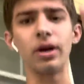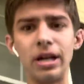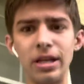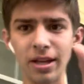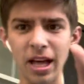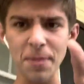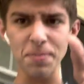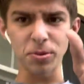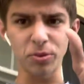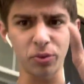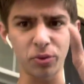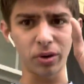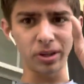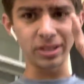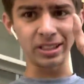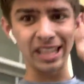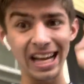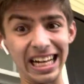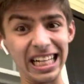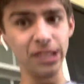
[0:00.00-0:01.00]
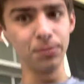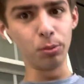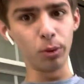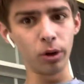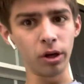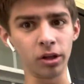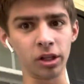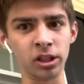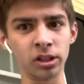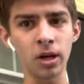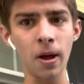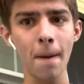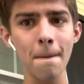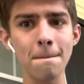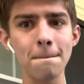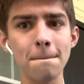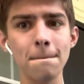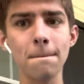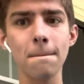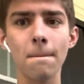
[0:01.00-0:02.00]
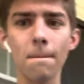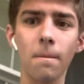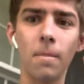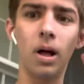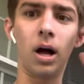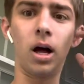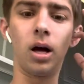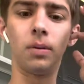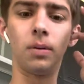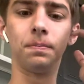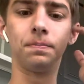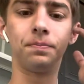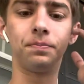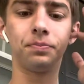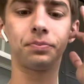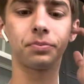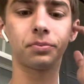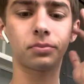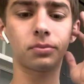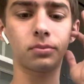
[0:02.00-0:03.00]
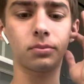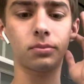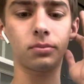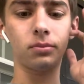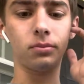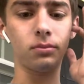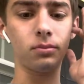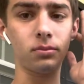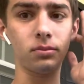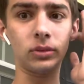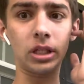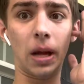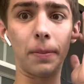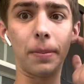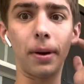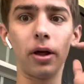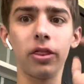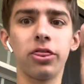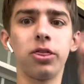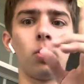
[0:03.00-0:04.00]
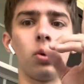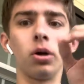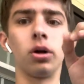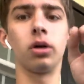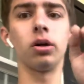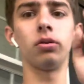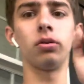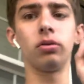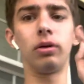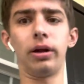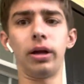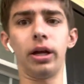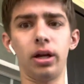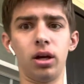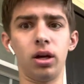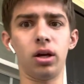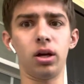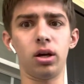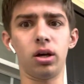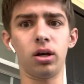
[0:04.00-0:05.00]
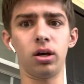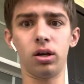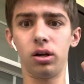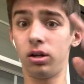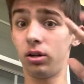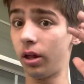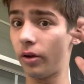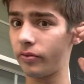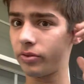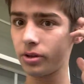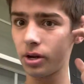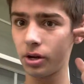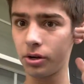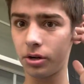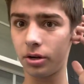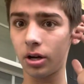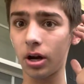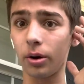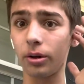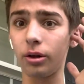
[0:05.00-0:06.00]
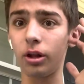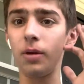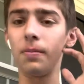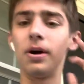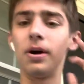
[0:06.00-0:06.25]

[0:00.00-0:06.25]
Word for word: anything happens, before I see any spoilers um, about Thor, uh, Love and Thunder. I wanna tell you